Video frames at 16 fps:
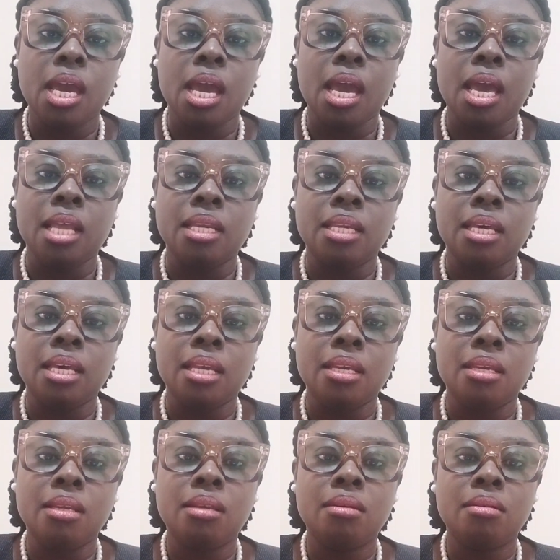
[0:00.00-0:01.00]
and
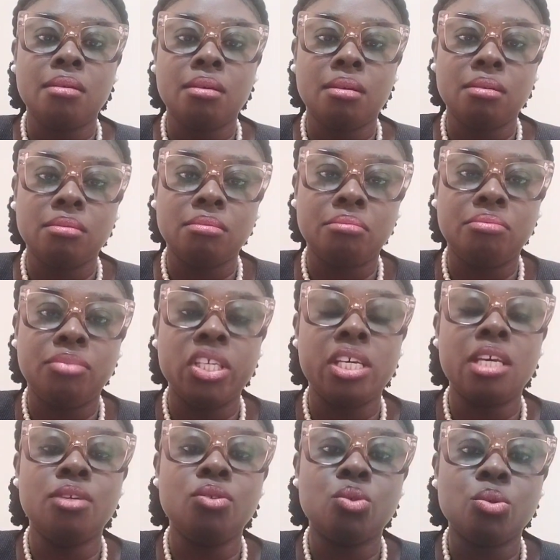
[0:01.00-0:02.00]
then
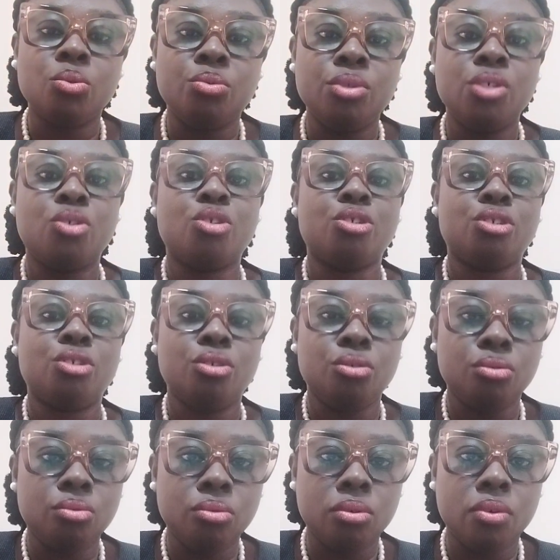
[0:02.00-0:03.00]
begin to
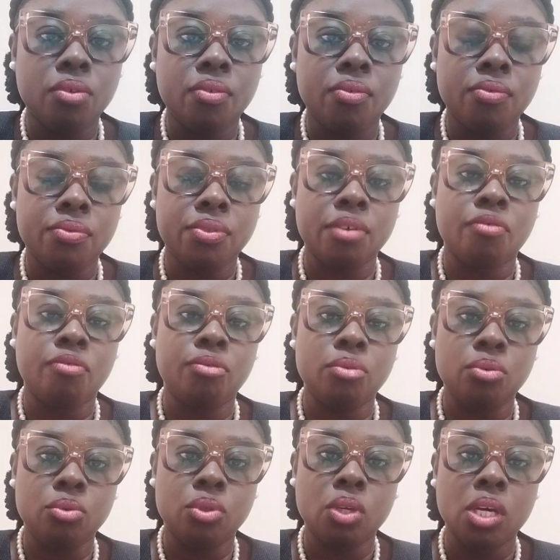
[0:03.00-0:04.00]
rechew the
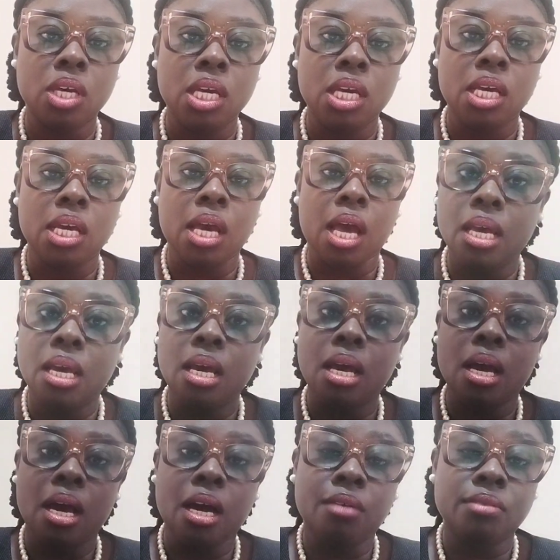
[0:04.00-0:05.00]
food.
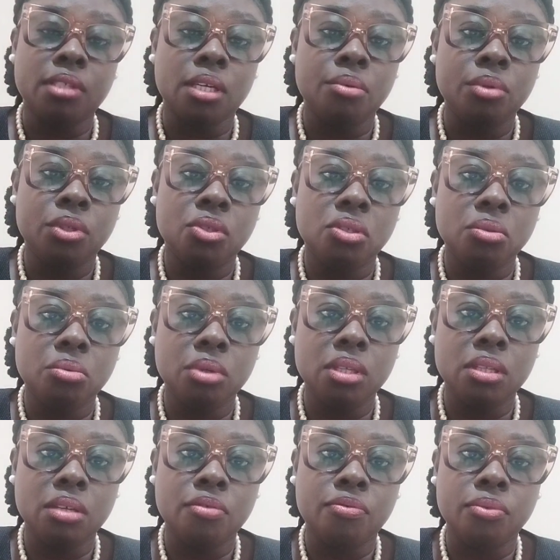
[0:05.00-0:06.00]
After rechewing
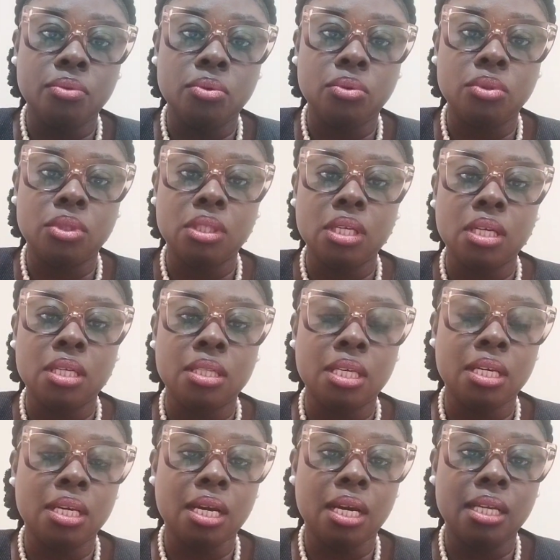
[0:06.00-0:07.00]
the food, they
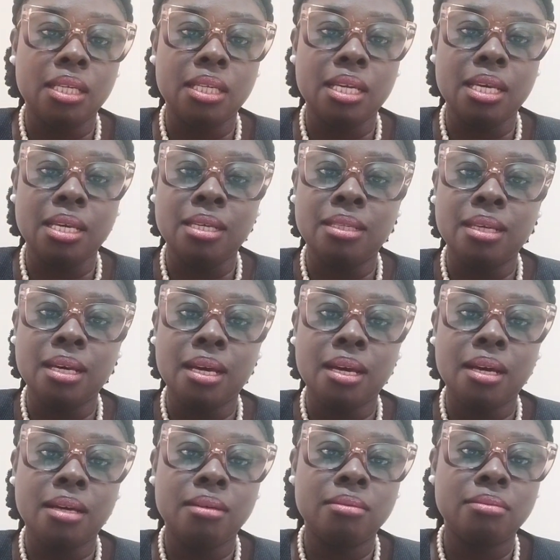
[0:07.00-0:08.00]
can
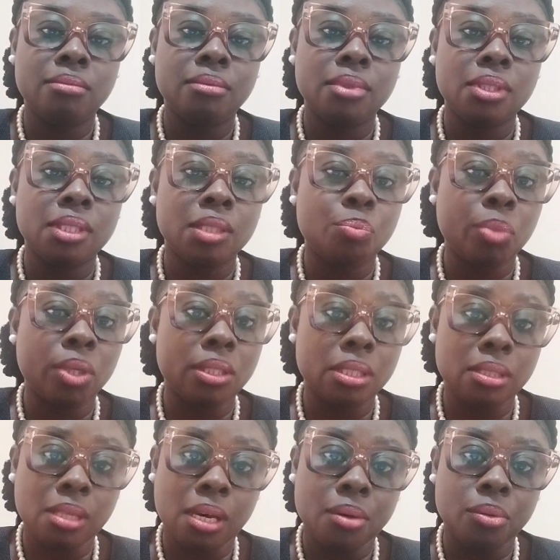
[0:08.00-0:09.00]
either spit
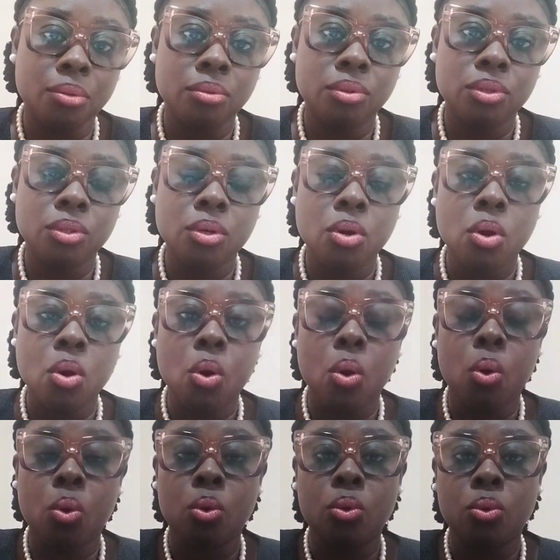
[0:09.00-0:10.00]
it out
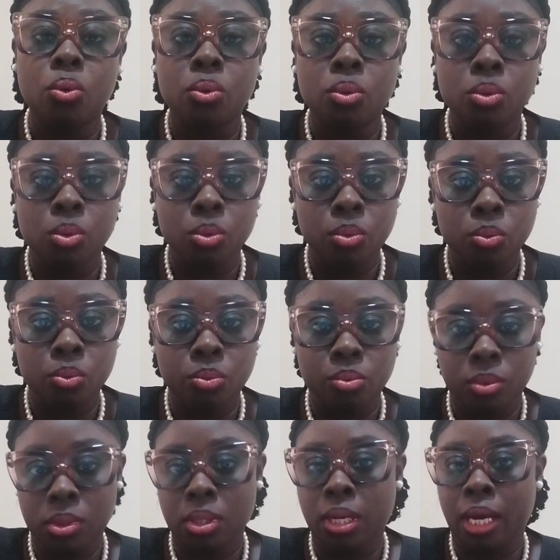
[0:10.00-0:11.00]
or
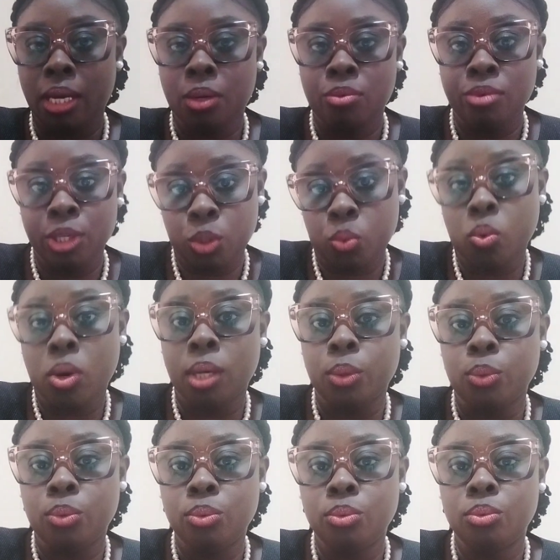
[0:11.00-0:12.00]
like
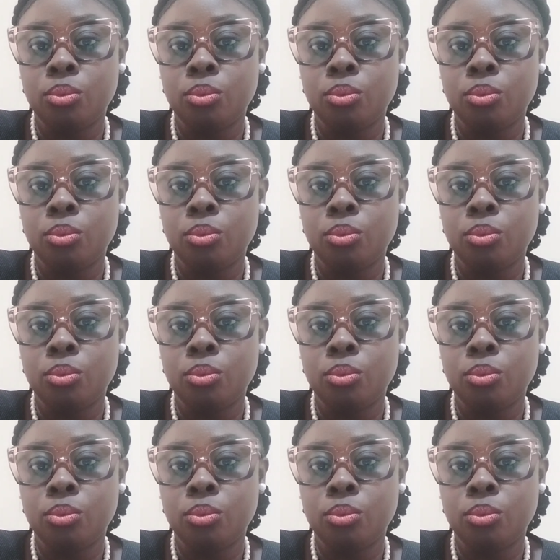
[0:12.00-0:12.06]
re-swallow